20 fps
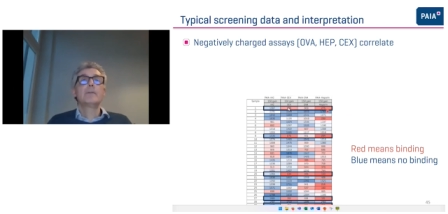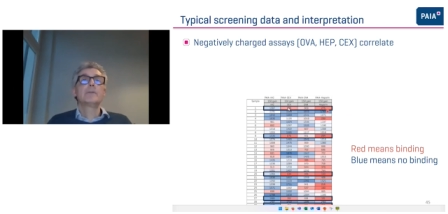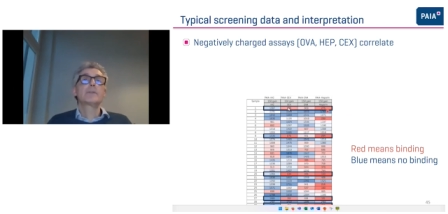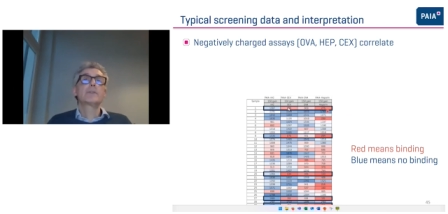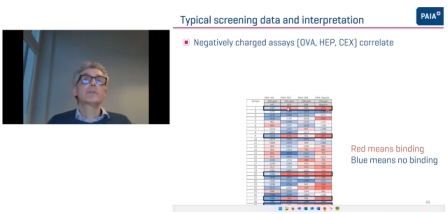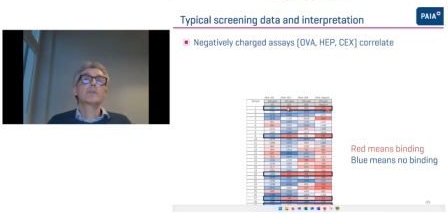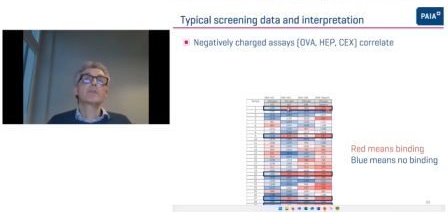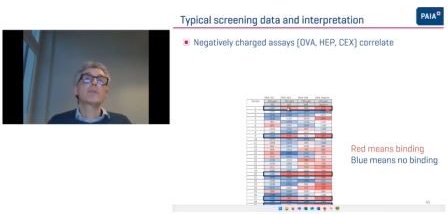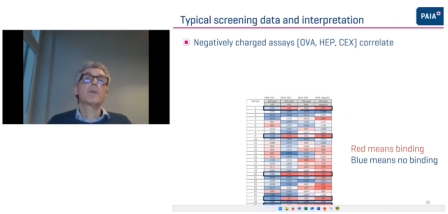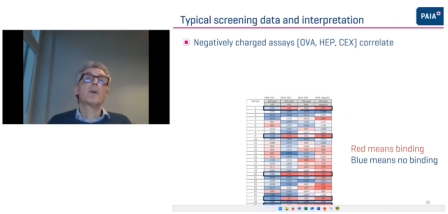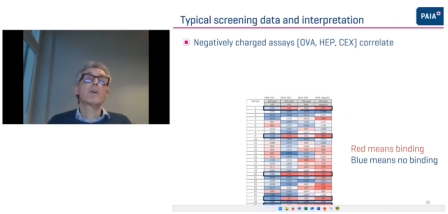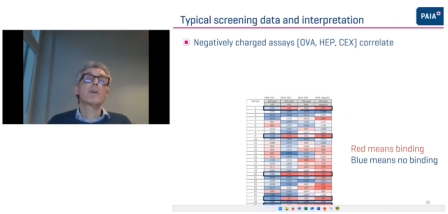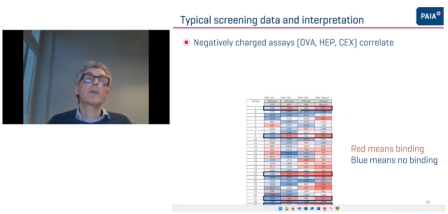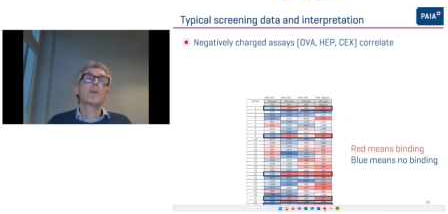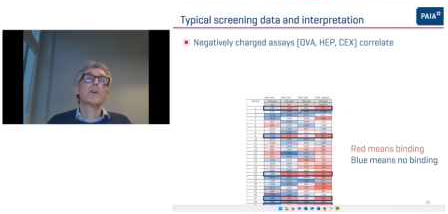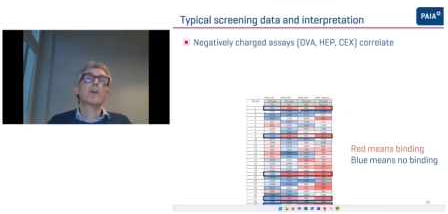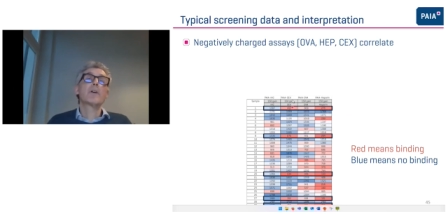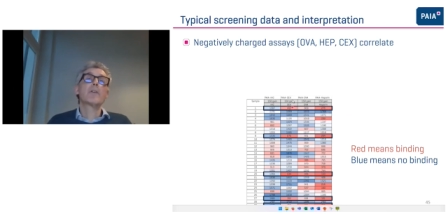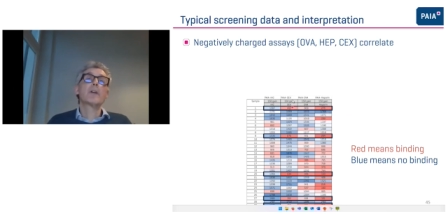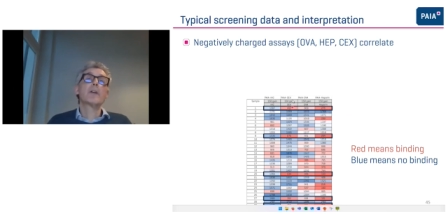strong
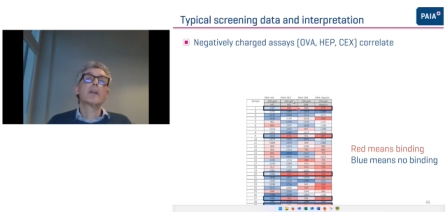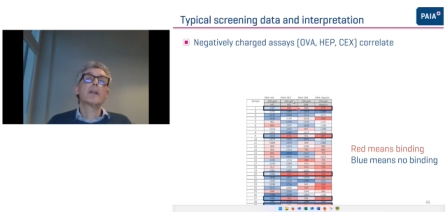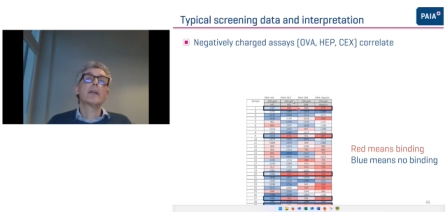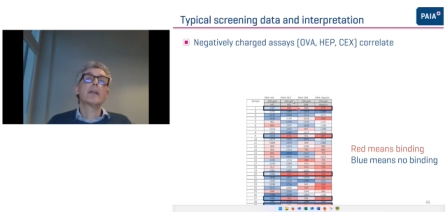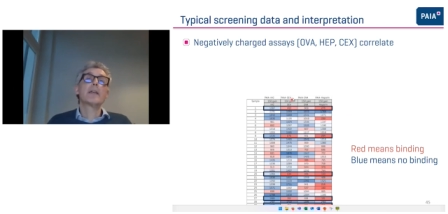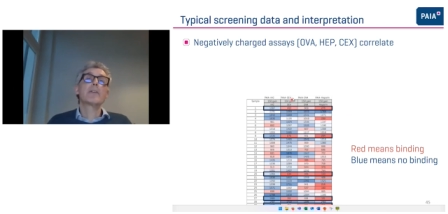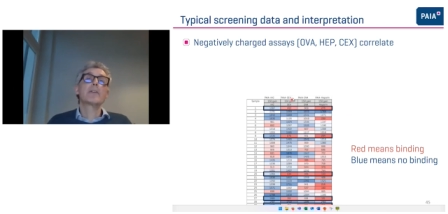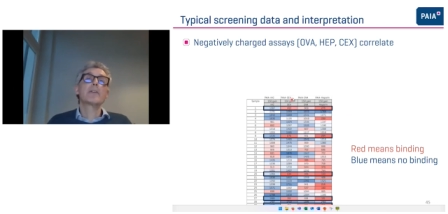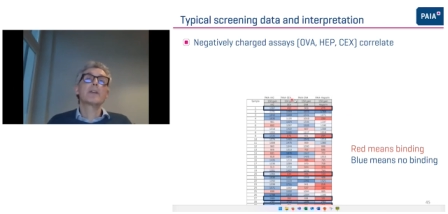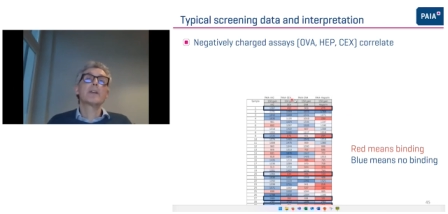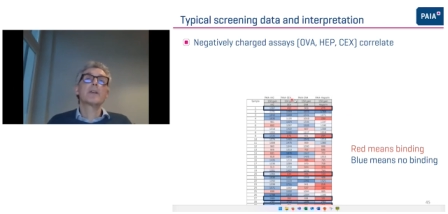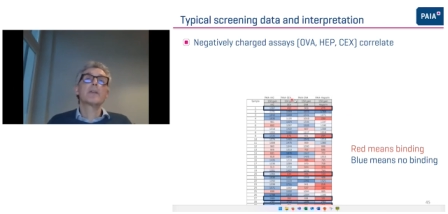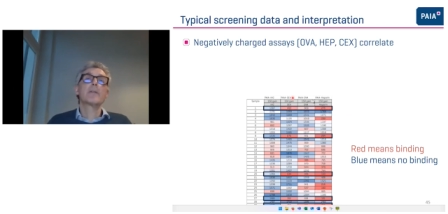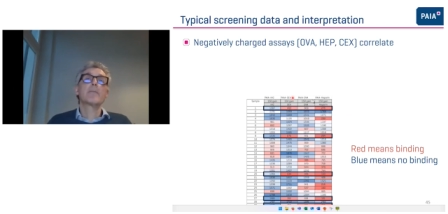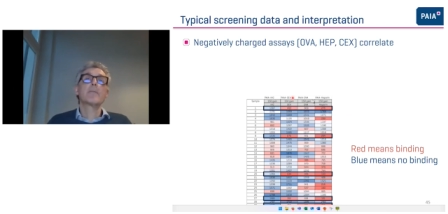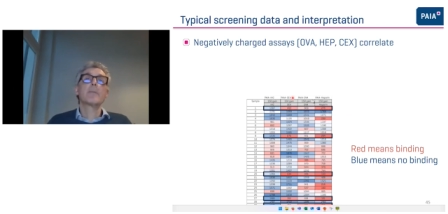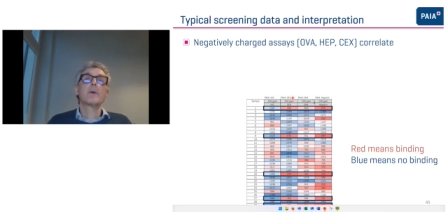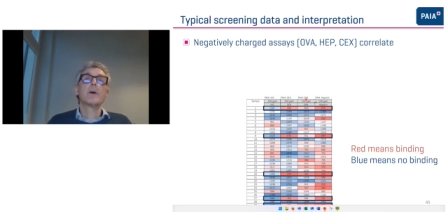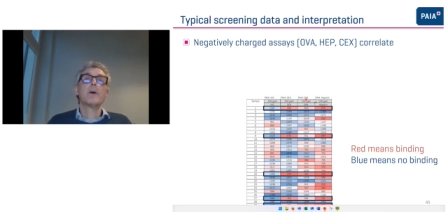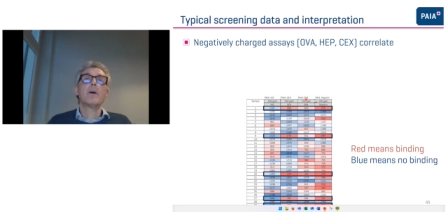correlation
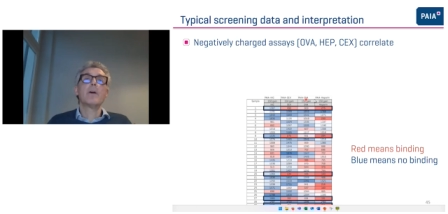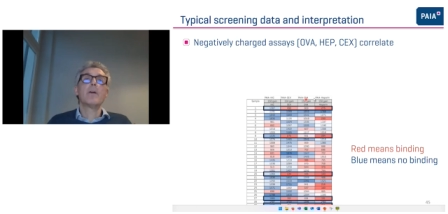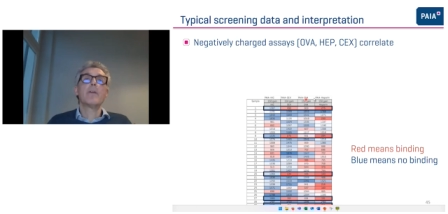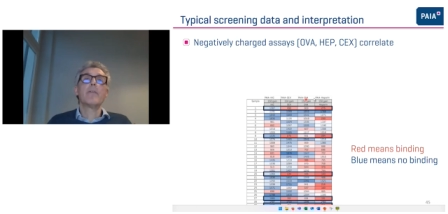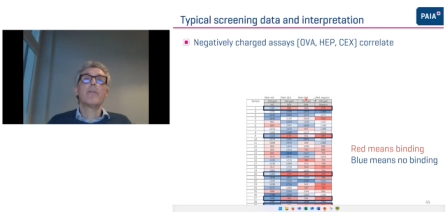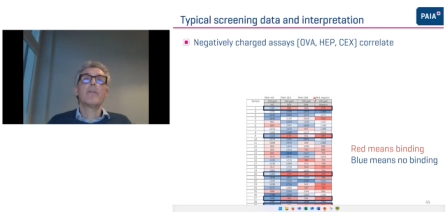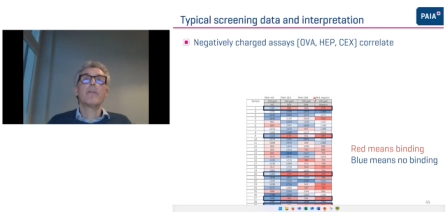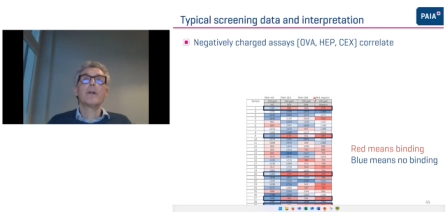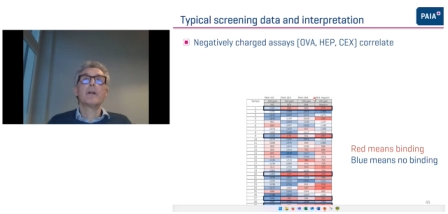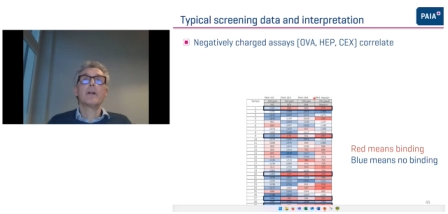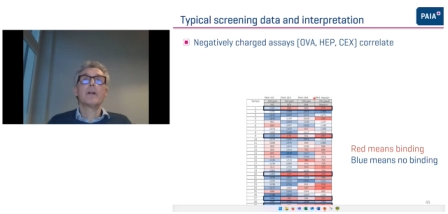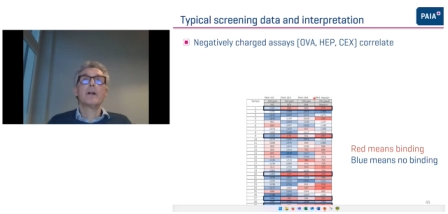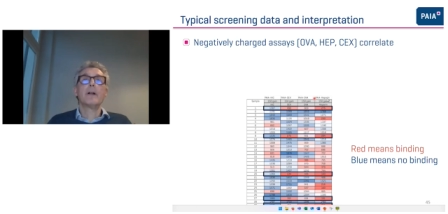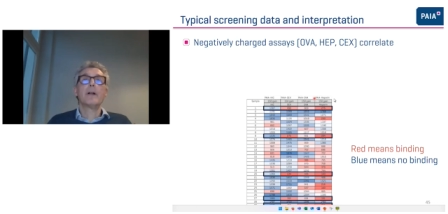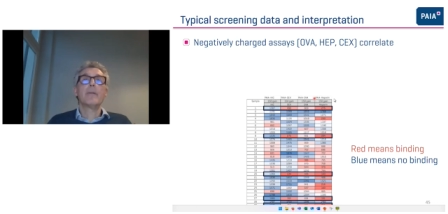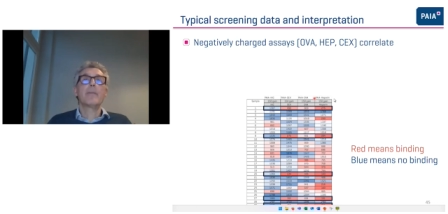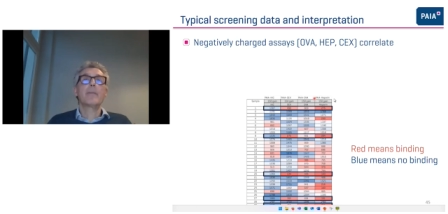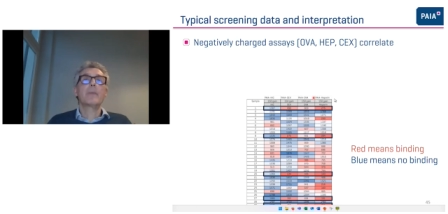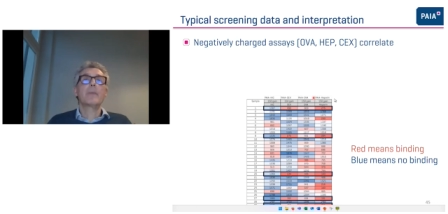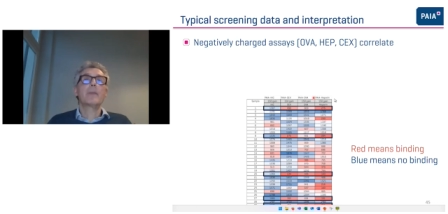of
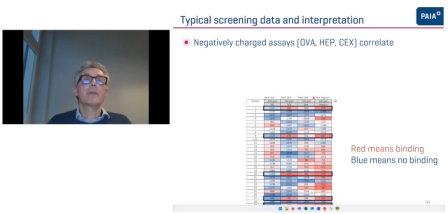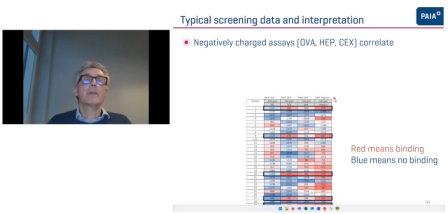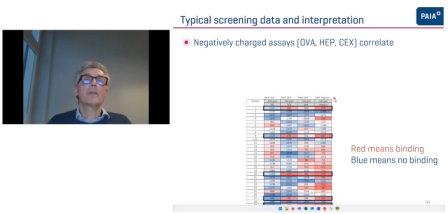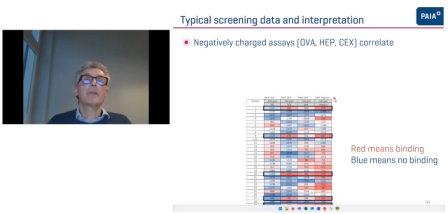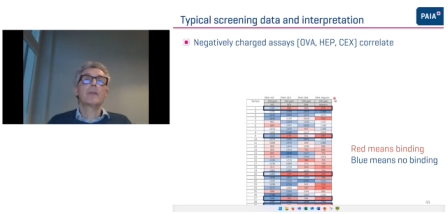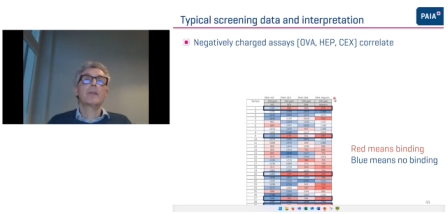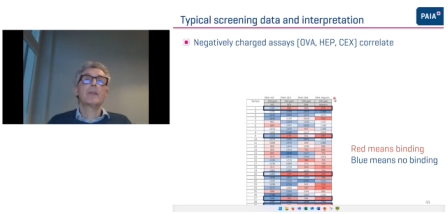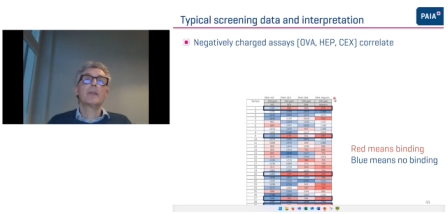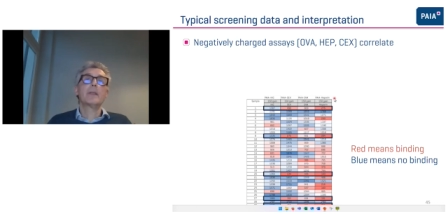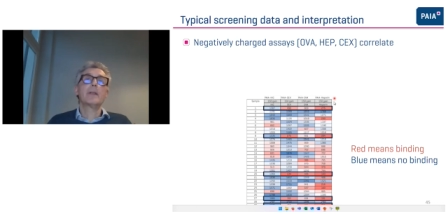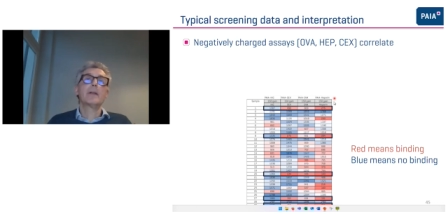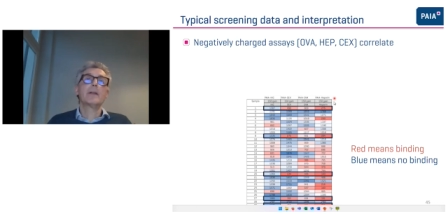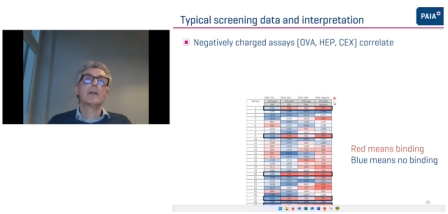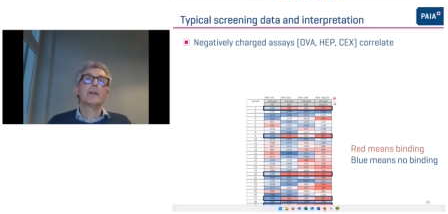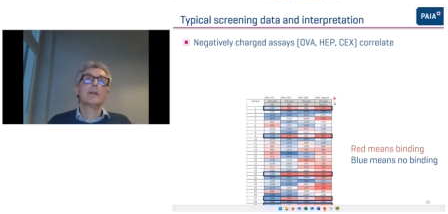the